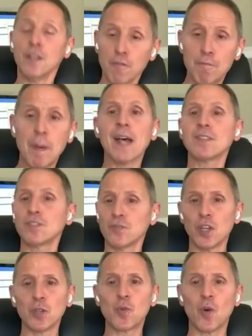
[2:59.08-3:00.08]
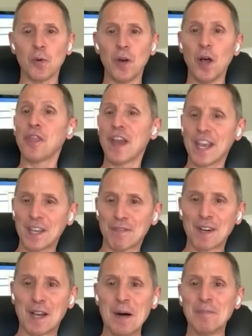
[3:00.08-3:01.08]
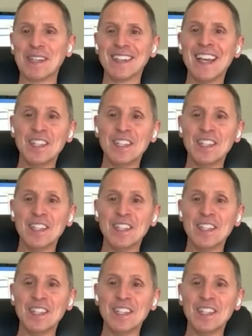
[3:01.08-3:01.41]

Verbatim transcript: You've passed. You've done quite well. Thank you for coming.